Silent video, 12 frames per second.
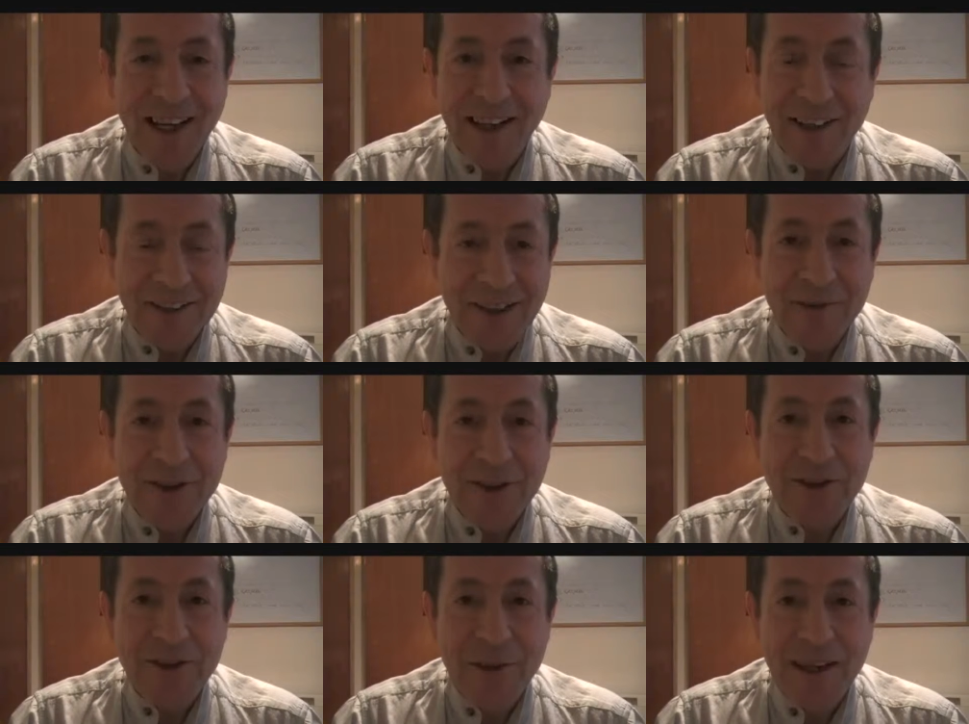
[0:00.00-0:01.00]
and it's
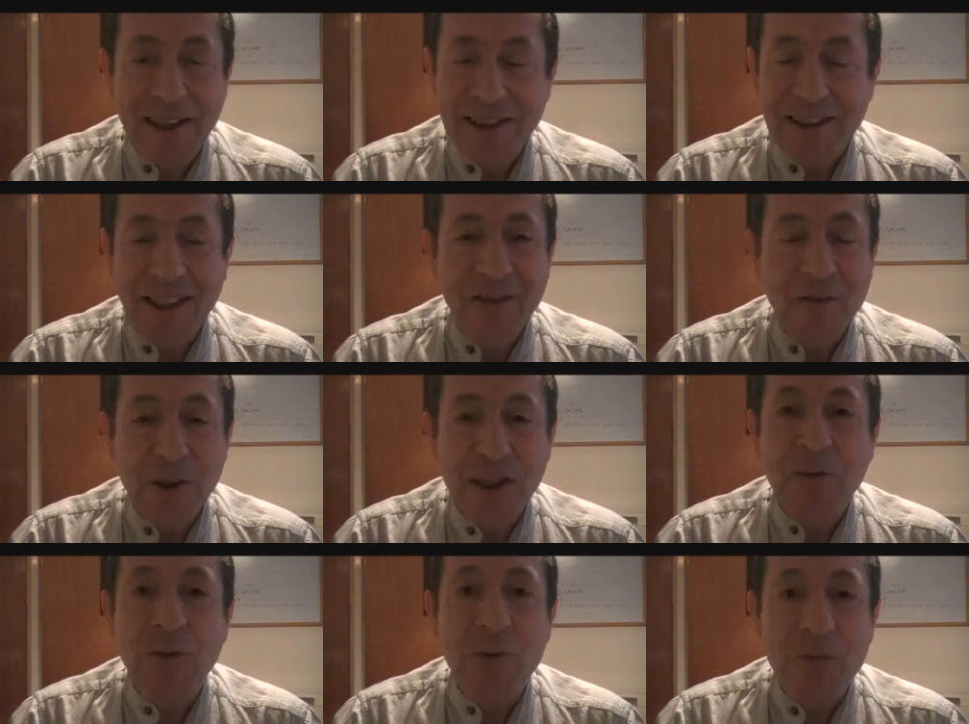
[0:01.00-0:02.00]
absolutely tremendous. And if
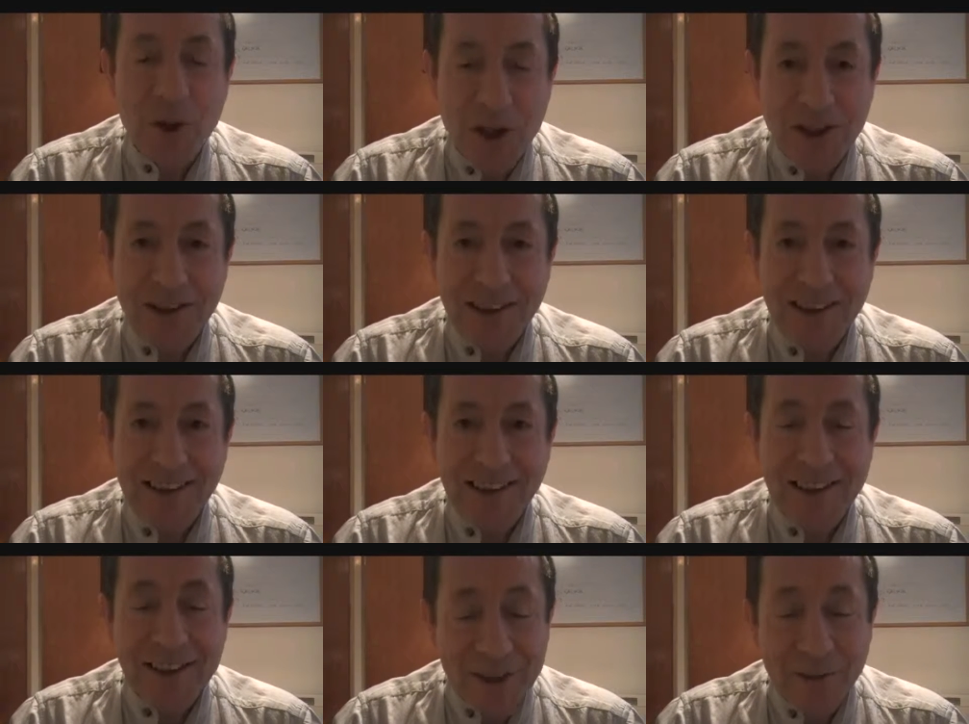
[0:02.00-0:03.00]
only one person
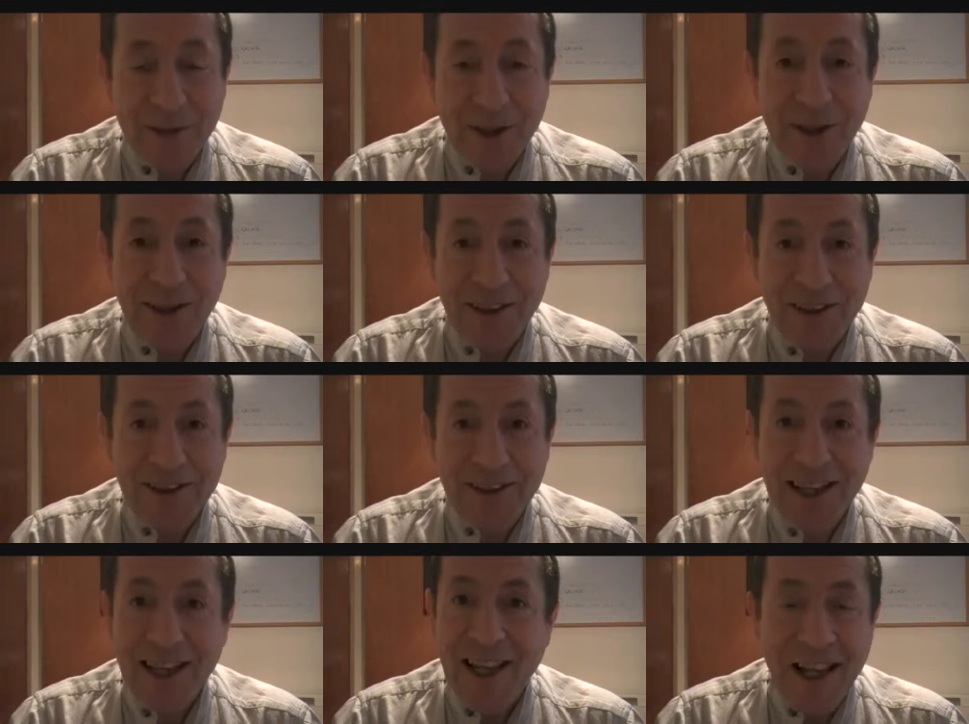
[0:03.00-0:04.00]
gets something out of this,
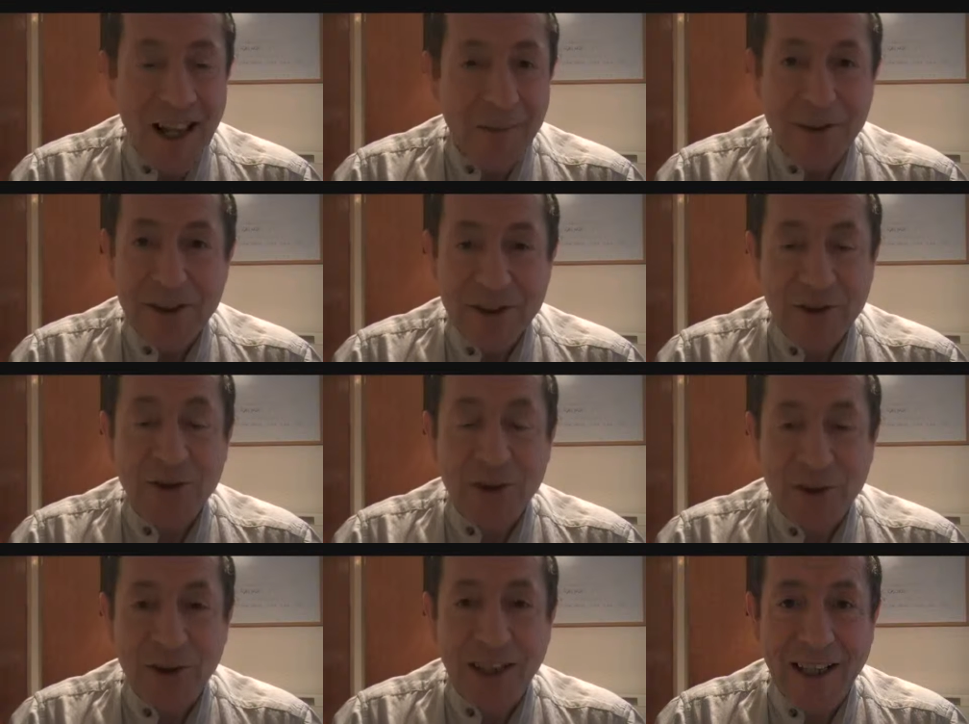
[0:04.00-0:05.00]
I'll be so
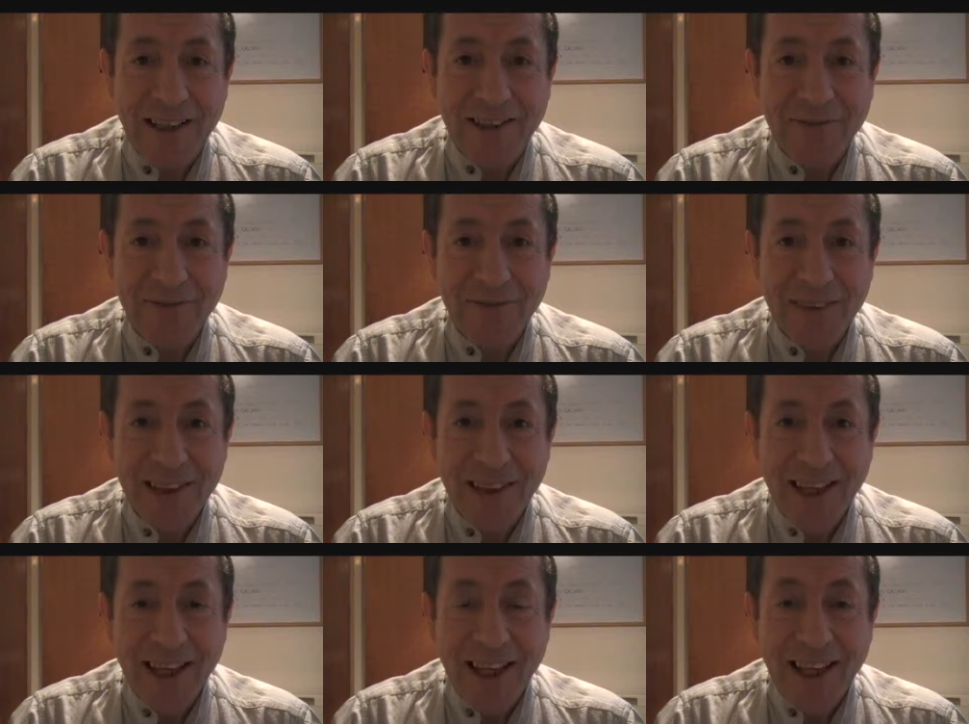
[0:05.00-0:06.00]
glad.
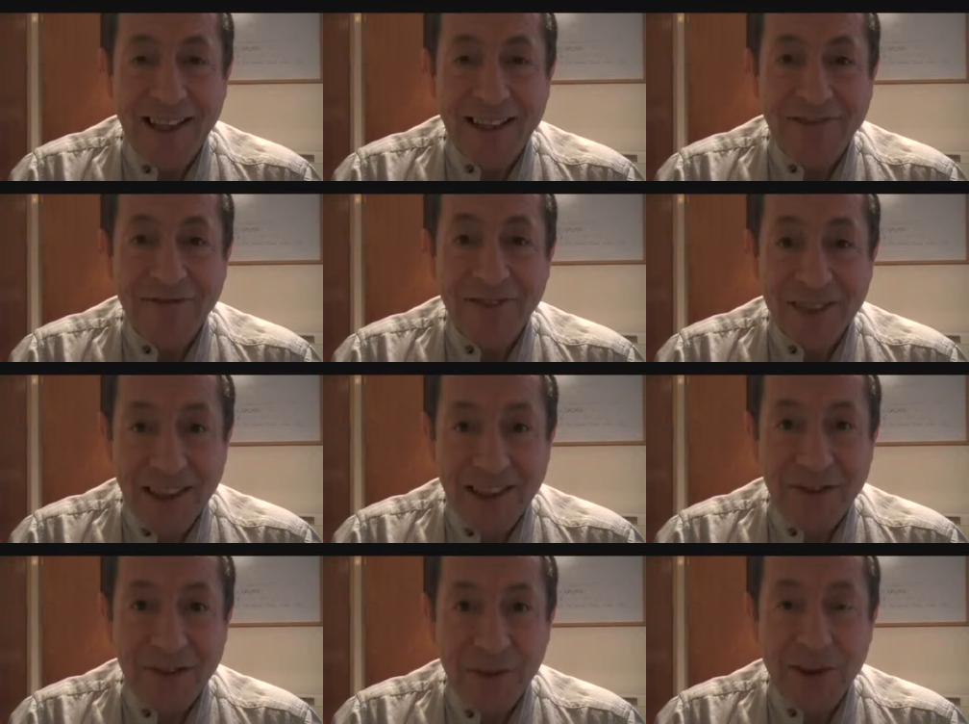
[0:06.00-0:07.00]
And
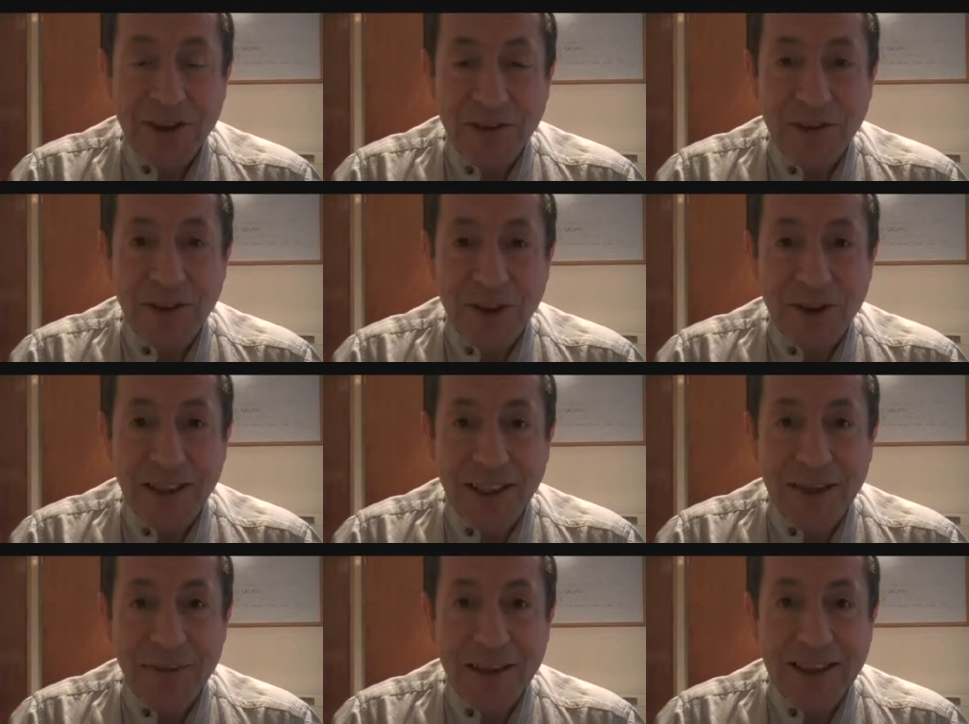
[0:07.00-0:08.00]
thanks very much for looking
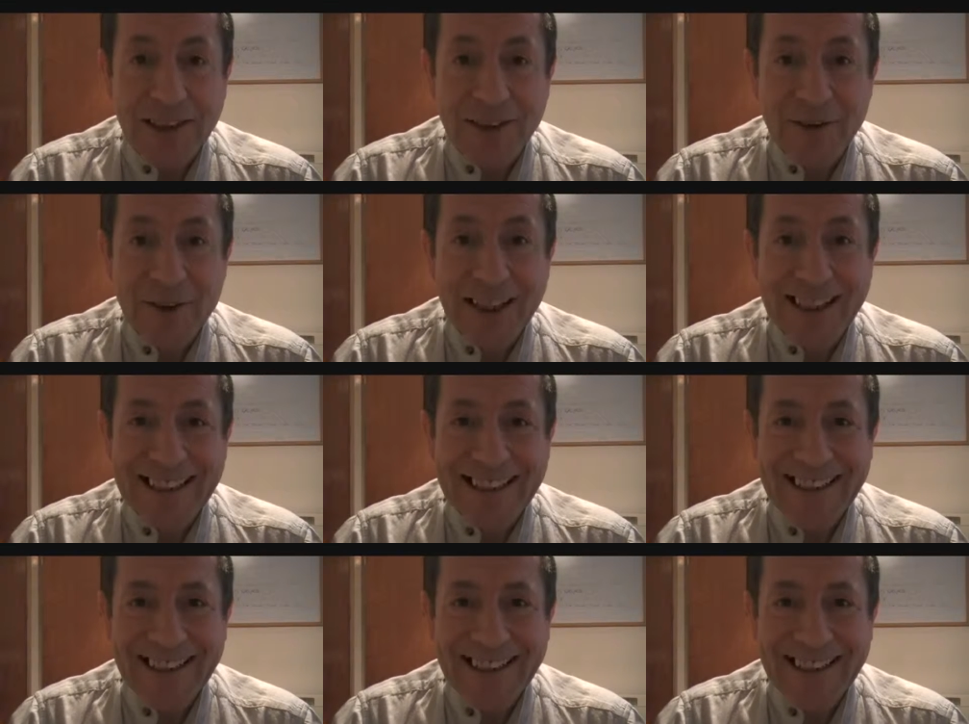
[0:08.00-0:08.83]
anyway. Okay?